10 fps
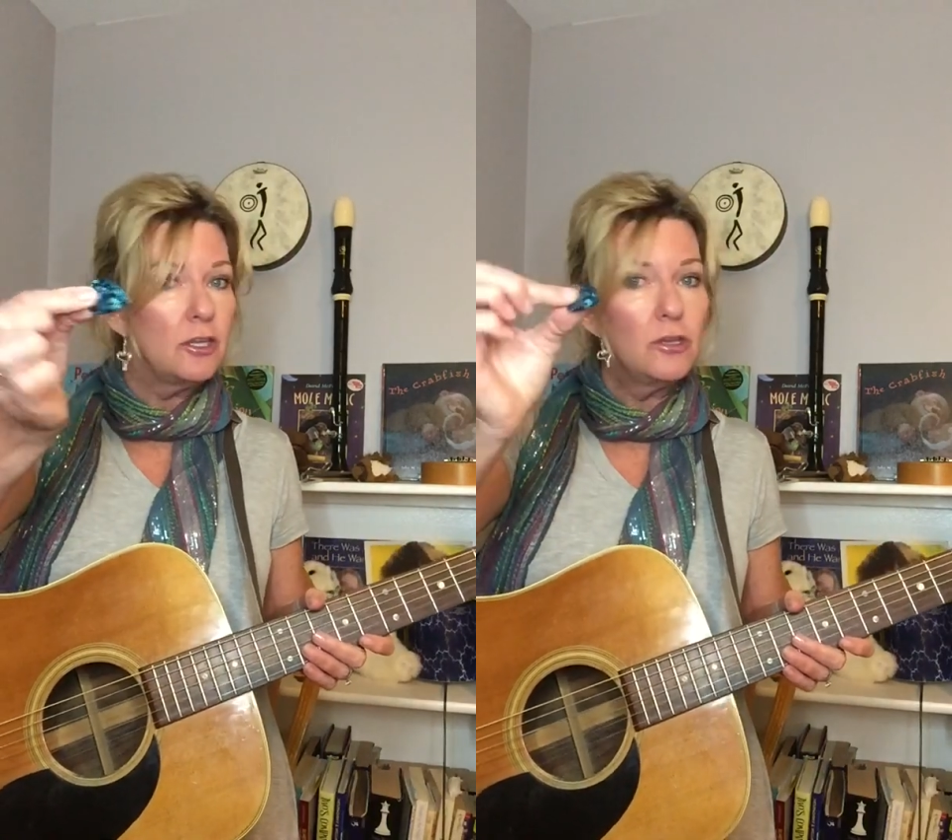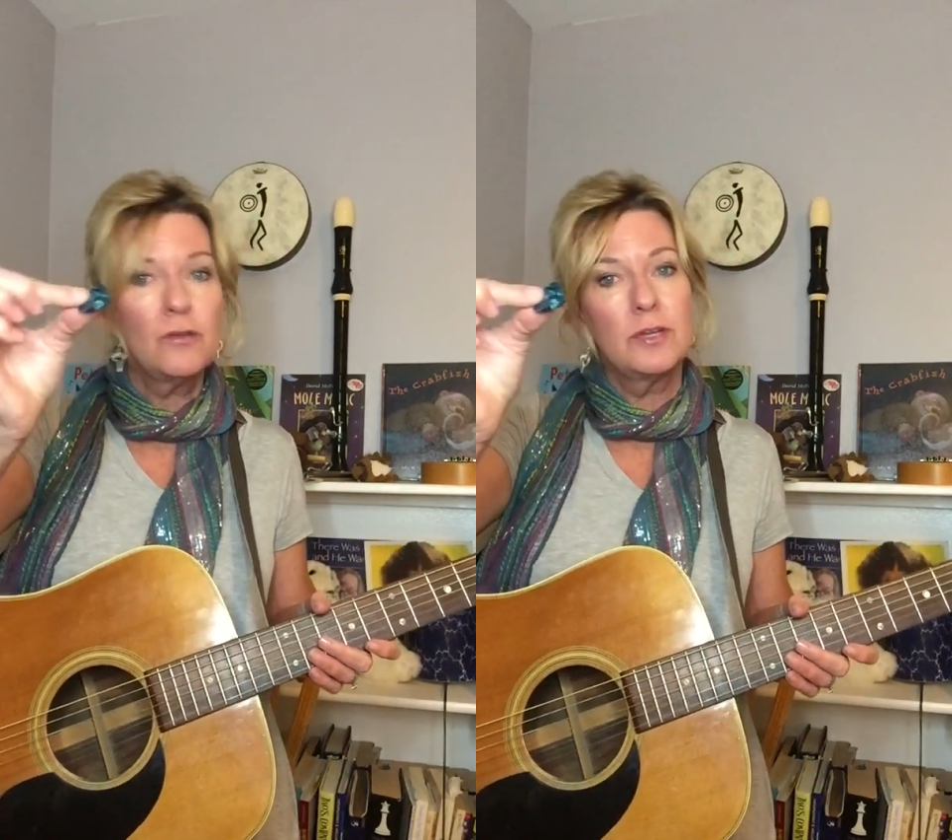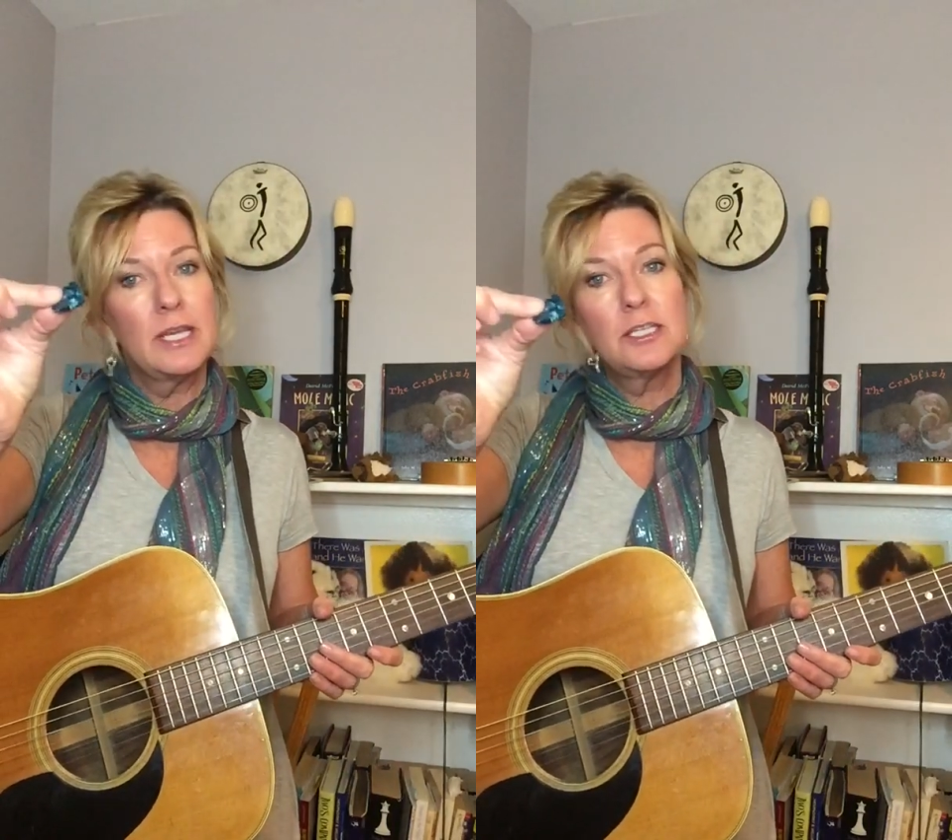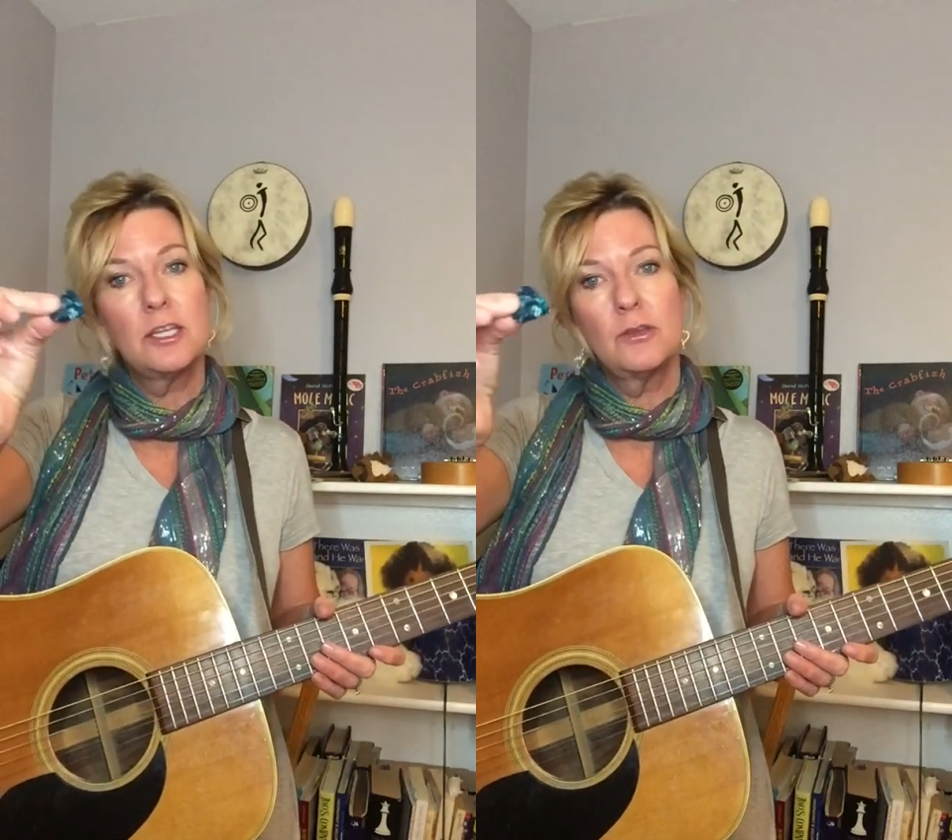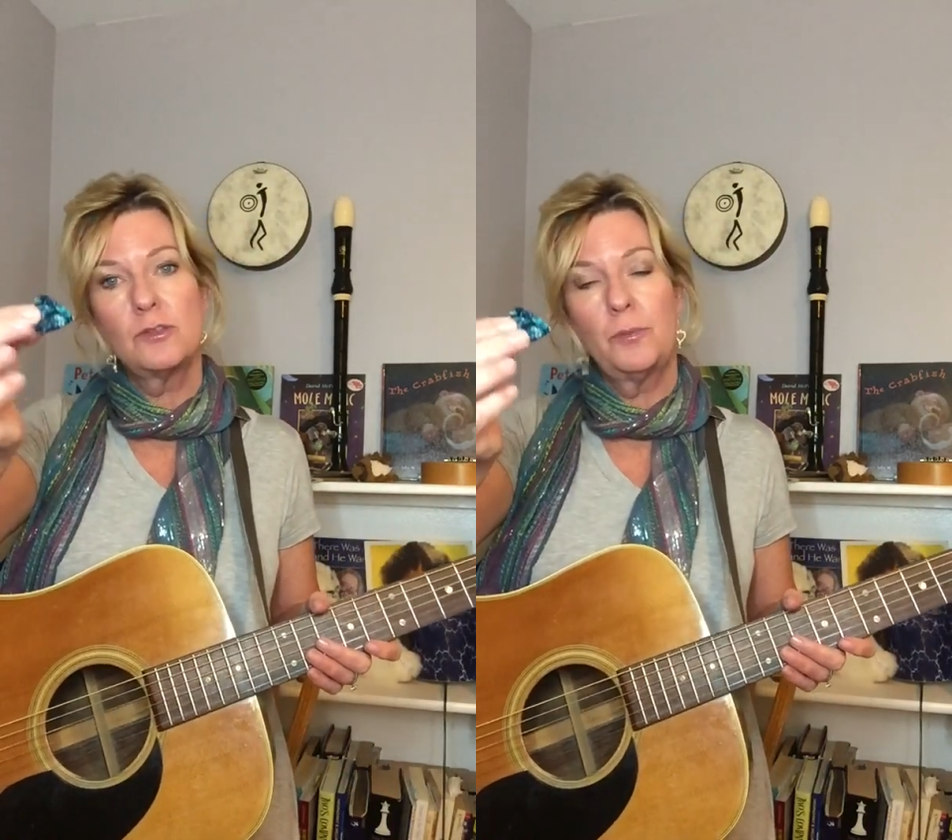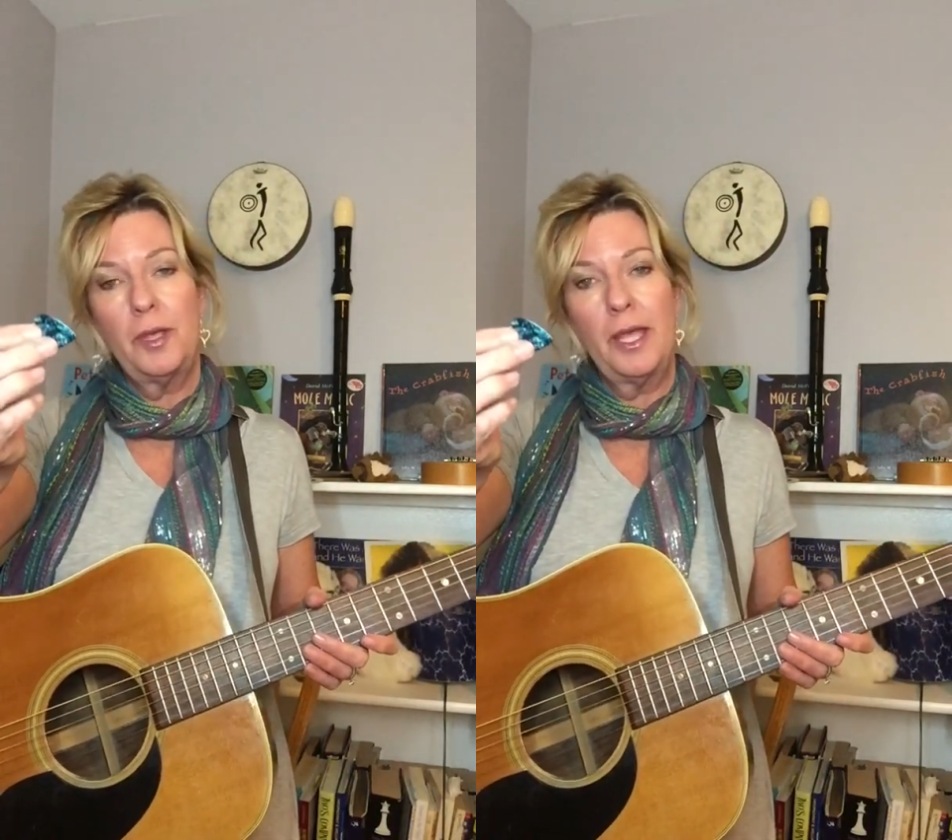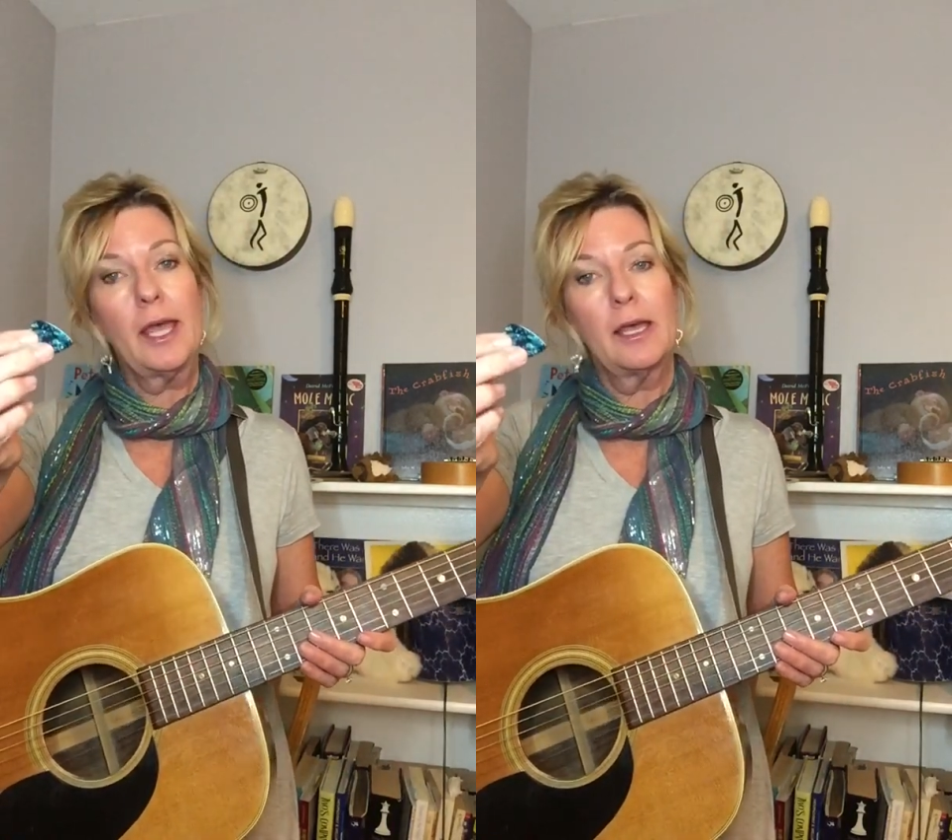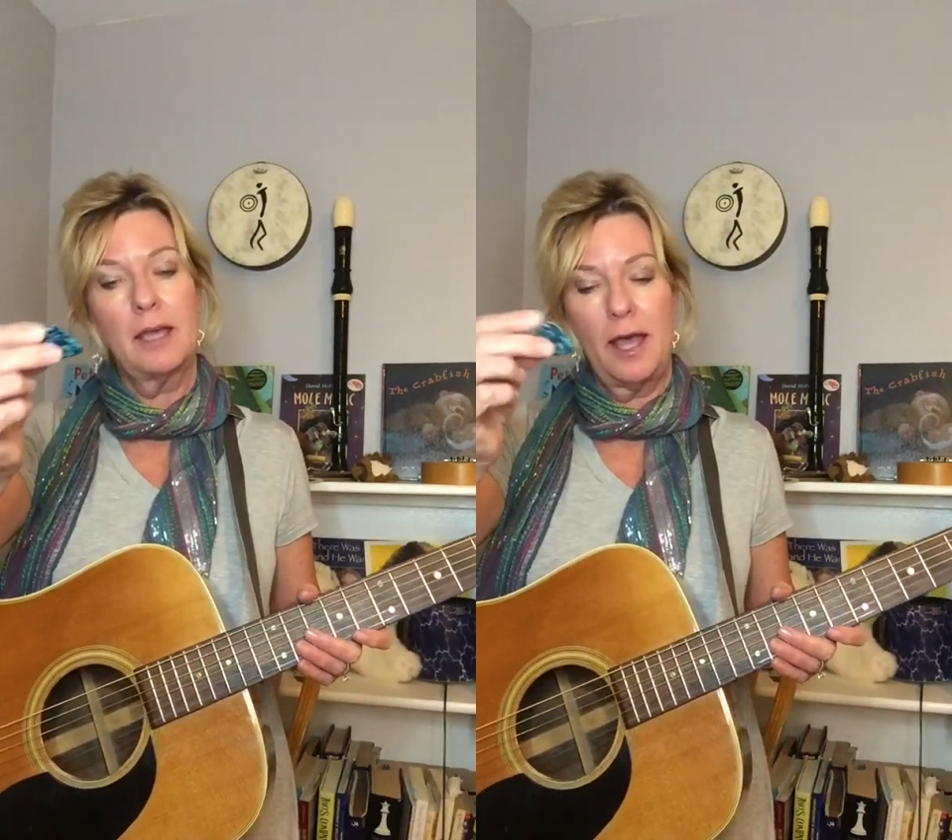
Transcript: You don't need to use a pick.